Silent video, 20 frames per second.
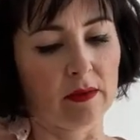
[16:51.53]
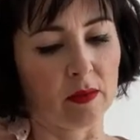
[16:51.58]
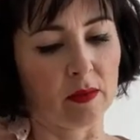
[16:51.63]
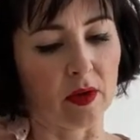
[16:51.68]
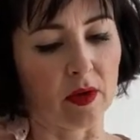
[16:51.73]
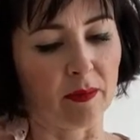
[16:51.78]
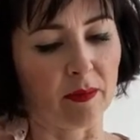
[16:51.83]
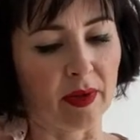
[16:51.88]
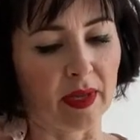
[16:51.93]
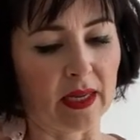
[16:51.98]

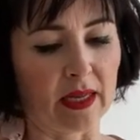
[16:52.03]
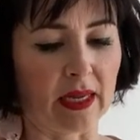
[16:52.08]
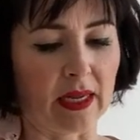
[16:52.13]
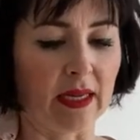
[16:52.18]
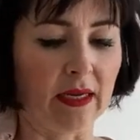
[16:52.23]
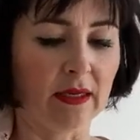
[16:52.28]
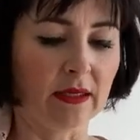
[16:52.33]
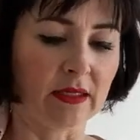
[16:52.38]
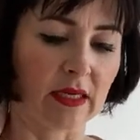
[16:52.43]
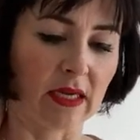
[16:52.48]
Put a pin
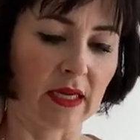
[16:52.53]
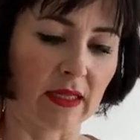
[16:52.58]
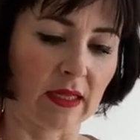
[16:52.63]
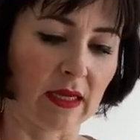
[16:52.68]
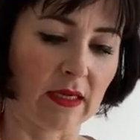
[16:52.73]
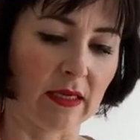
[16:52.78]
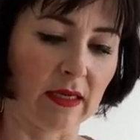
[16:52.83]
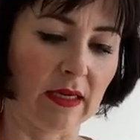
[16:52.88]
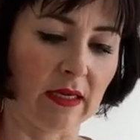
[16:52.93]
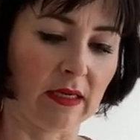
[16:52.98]
in, take
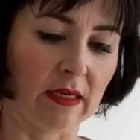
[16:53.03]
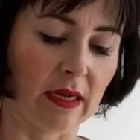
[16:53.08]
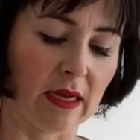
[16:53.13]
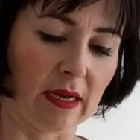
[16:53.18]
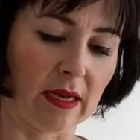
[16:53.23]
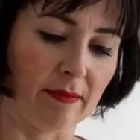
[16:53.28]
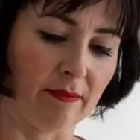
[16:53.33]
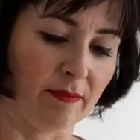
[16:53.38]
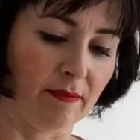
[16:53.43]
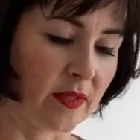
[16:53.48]
that
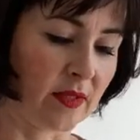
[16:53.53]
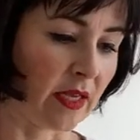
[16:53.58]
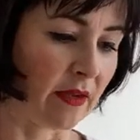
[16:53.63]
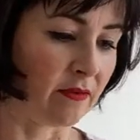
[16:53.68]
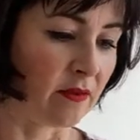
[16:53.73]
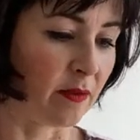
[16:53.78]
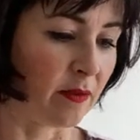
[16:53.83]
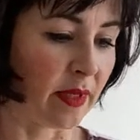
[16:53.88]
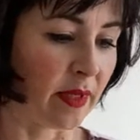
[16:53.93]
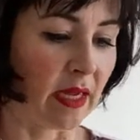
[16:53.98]

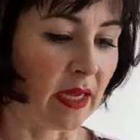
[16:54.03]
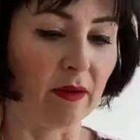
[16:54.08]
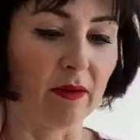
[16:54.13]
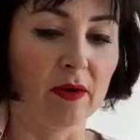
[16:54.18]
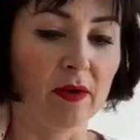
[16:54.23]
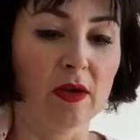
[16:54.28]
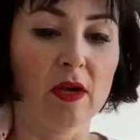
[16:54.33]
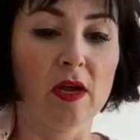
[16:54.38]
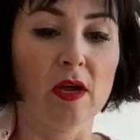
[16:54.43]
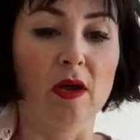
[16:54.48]
safety pin out
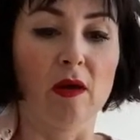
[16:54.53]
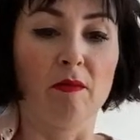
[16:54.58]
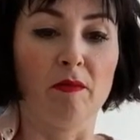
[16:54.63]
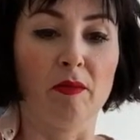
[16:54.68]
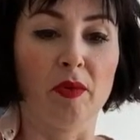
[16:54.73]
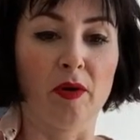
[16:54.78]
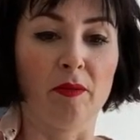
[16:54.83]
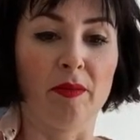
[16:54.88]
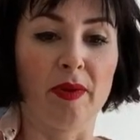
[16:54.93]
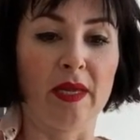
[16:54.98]
and
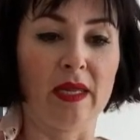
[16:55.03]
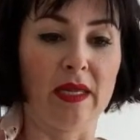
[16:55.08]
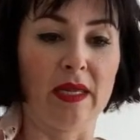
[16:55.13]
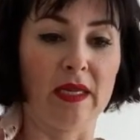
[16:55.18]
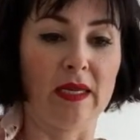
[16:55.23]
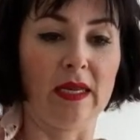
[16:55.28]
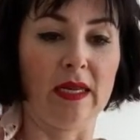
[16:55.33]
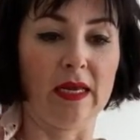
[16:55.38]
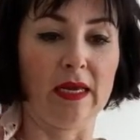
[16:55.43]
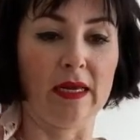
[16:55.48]
put a pin
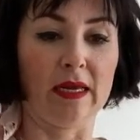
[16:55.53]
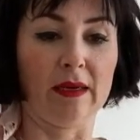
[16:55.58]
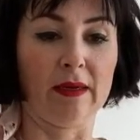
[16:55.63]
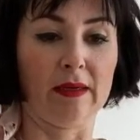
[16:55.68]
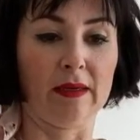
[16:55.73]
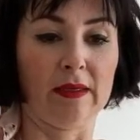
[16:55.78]
in here.